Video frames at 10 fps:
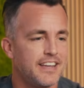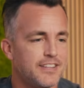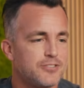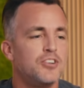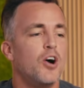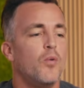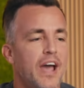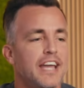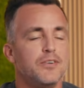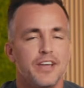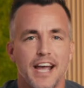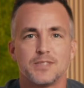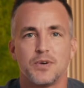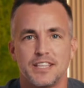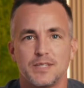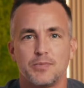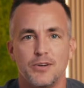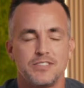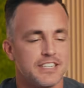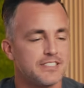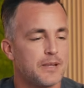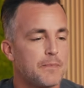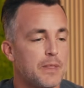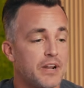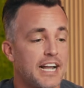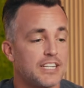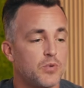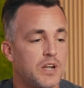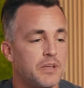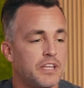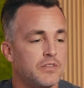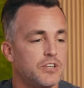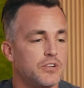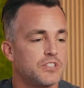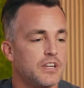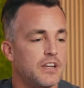There's no way you guess what this post is, but it got 20 million views.